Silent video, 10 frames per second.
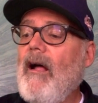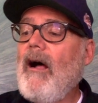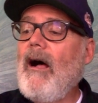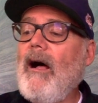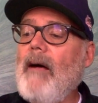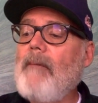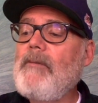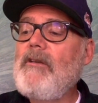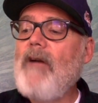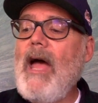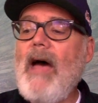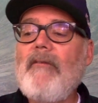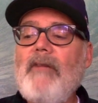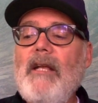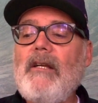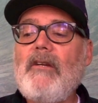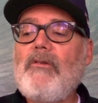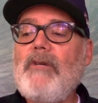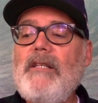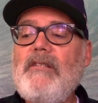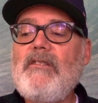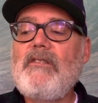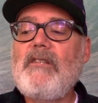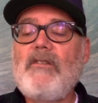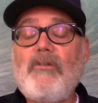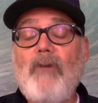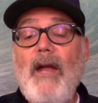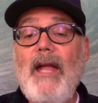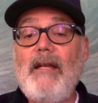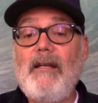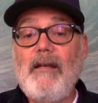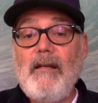You have increased trade,